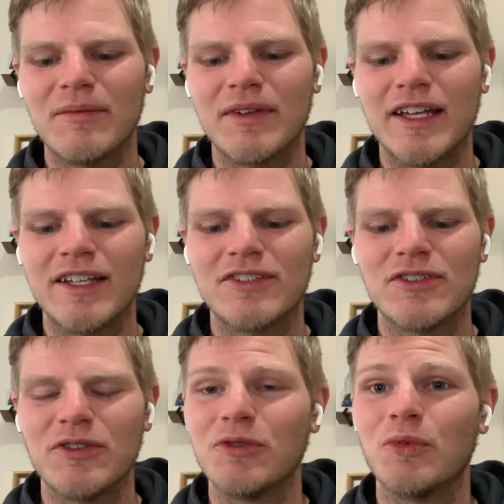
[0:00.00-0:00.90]

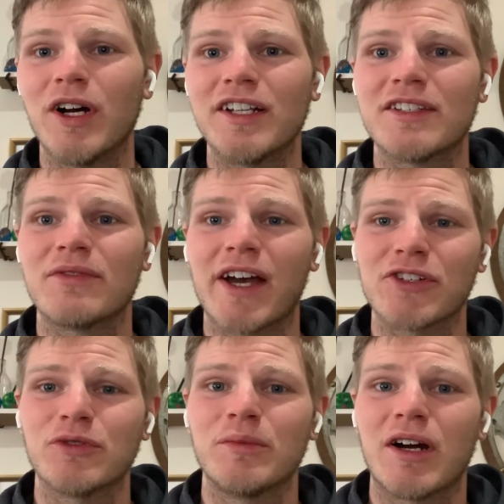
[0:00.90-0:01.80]
into what
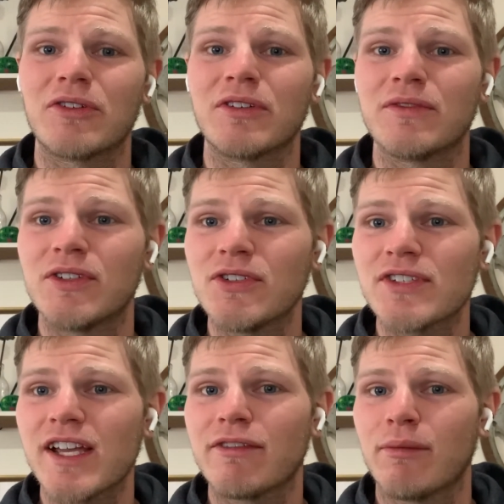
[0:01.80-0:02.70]
fascial remodeling feels
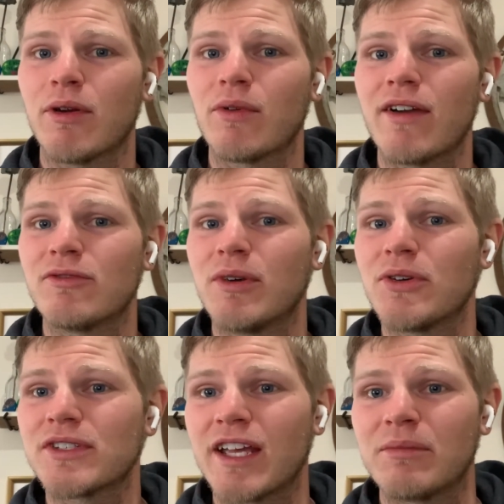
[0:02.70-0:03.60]
like from a Rev and
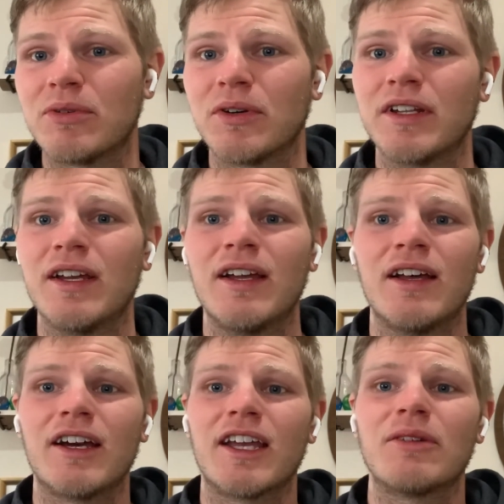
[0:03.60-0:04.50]
Mo standpoint.
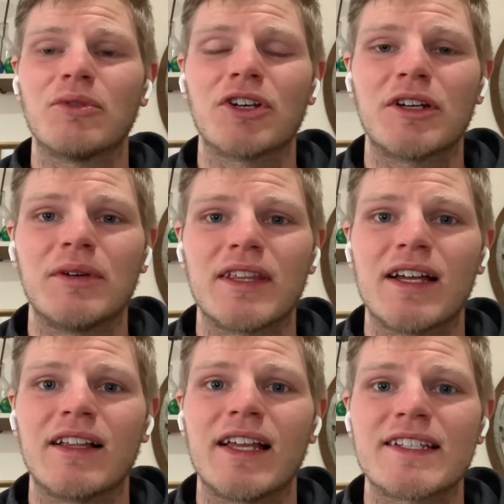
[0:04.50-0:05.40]
Again, working with
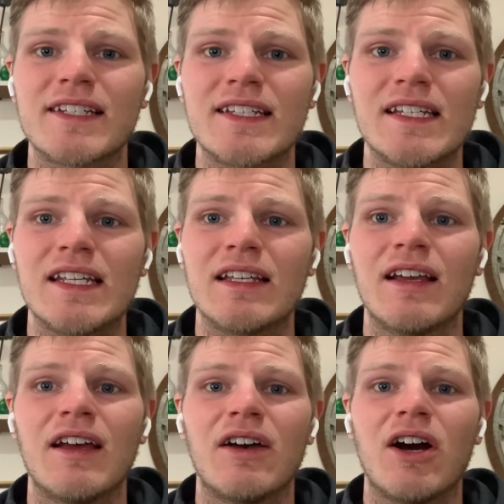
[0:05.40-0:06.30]
that elasticity
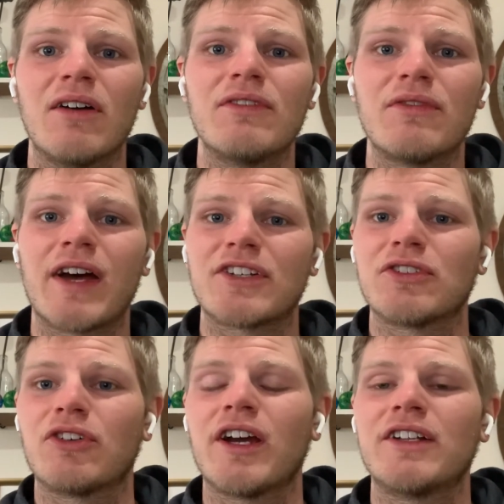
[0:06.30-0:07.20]
of the
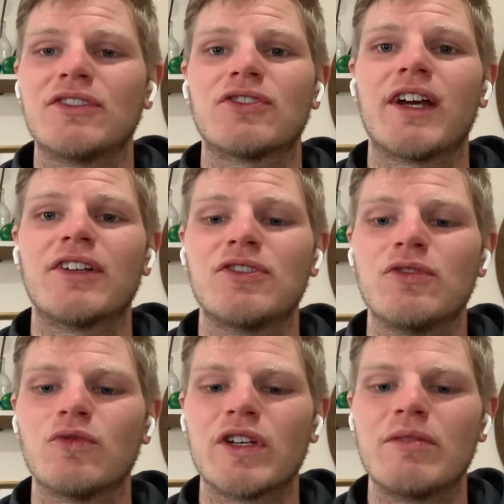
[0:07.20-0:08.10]
fascia, trying
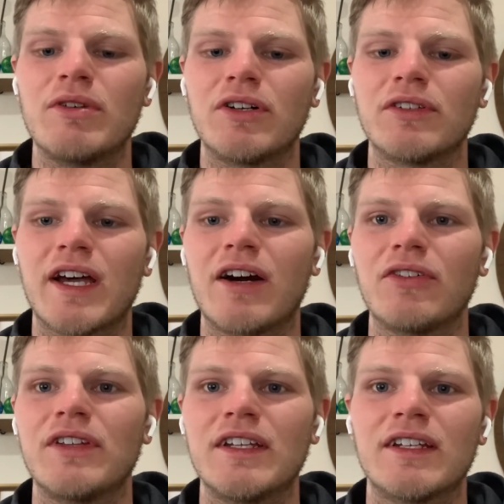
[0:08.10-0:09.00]
to rebuild
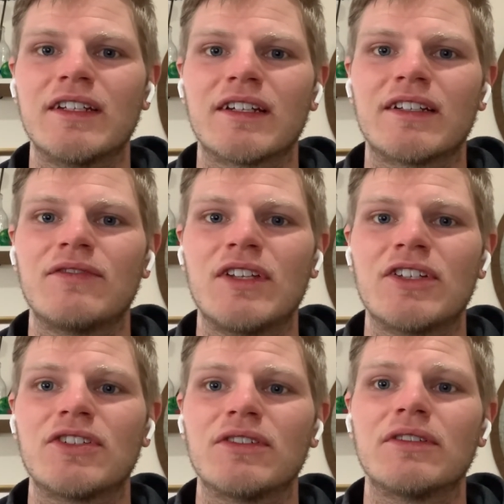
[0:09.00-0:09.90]
healthy connective
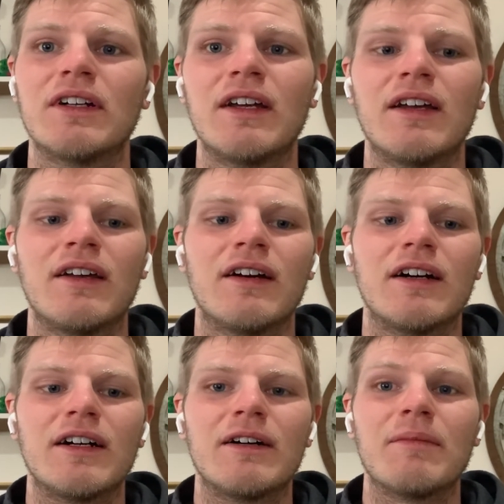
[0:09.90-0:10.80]
tissue.
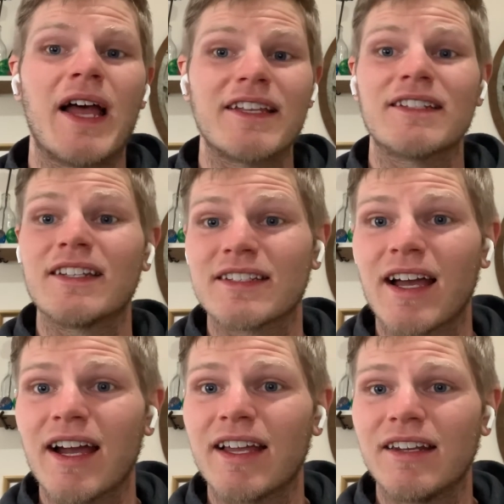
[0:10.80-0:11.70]
As an
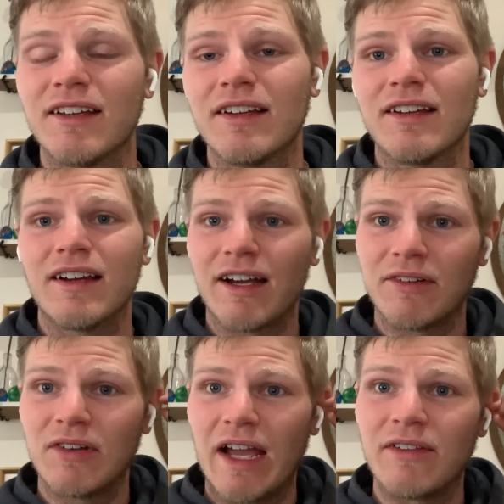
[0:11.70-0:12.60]
aside,
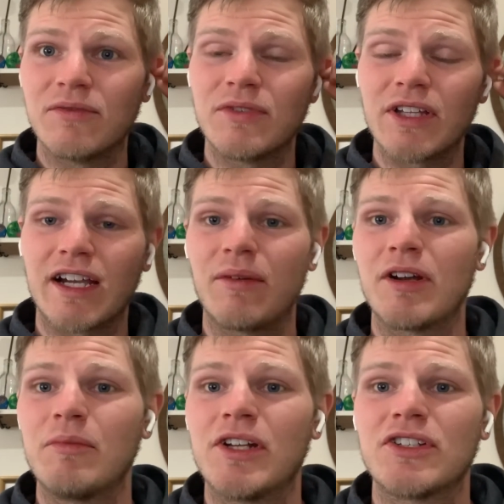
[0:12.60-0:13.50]
I feel like I want
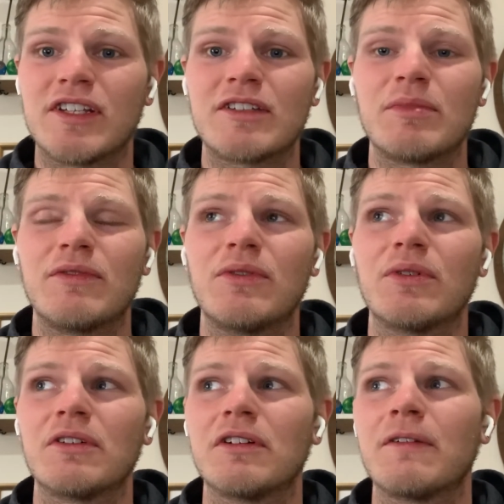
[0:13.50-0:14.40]
to mention this
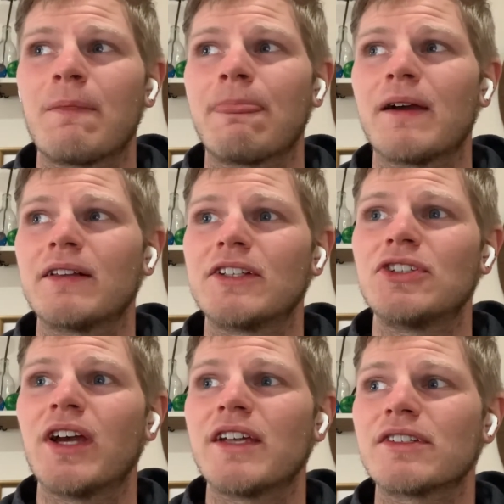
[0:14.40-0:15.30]
before I let
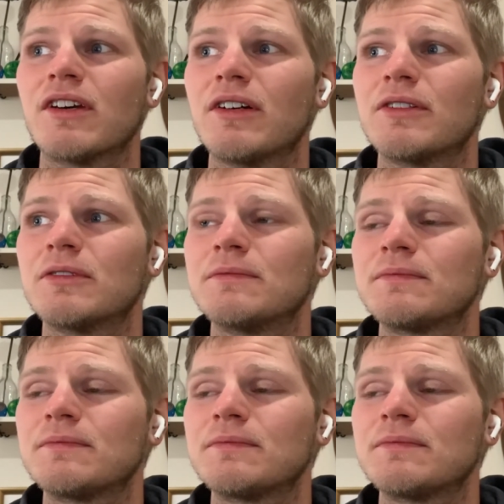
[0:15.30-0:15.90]
you guys go.